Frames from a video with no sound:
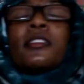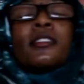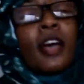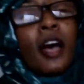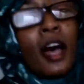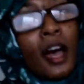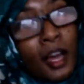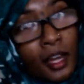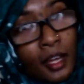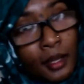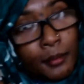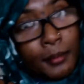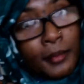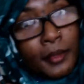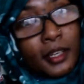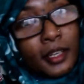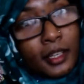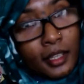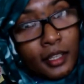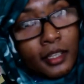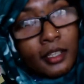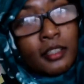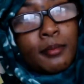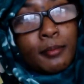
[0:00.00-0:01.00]
Time
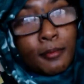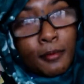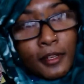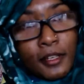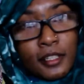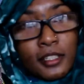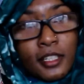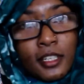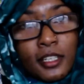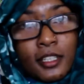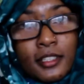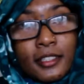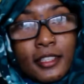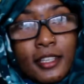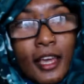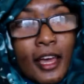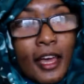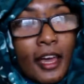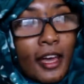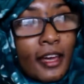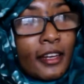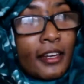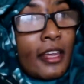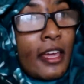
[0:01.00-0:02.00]
is precious
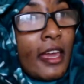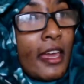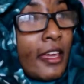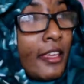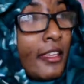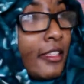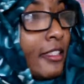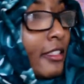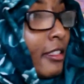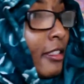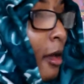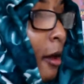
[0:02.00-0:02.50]
and is